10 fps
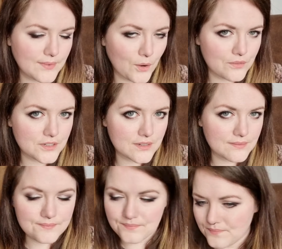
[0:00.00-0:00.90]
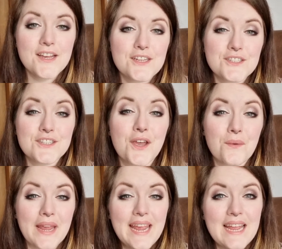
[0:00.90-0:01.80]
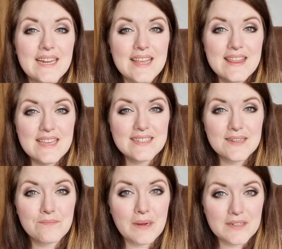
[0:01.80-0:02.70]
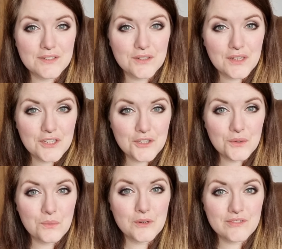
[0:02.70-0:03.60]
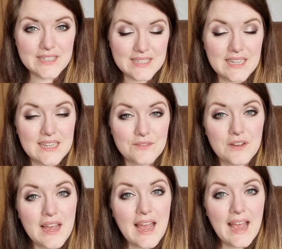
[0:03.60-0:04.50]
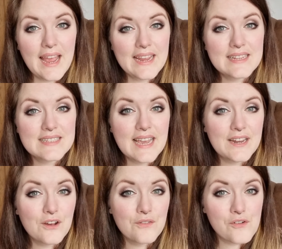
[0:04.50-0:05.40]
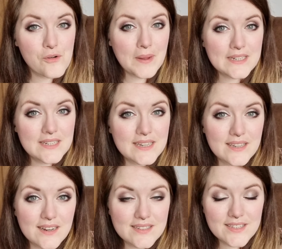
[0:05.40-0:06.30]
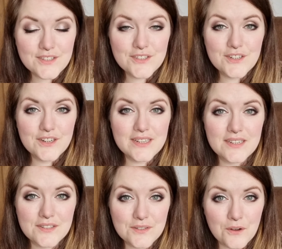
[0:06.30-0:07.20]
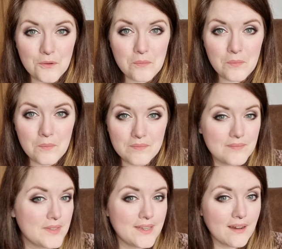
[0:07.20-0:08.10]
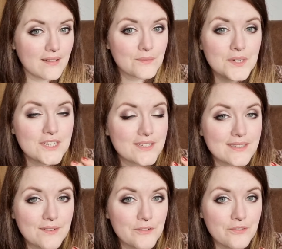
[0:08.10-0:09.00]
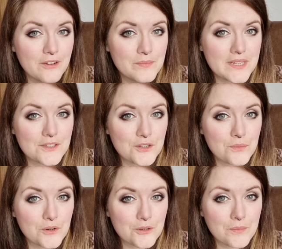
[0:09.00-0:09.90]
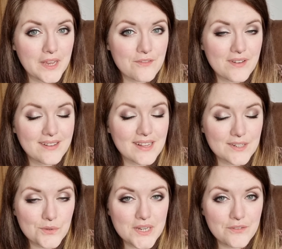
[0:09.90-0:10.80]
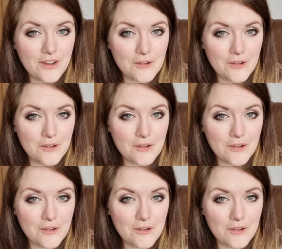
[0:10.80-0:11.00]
Often. So in this bundle you will receive a skein of Chromatic Yarns sturdy sock yarn, which is 75% superwash BFL and 25%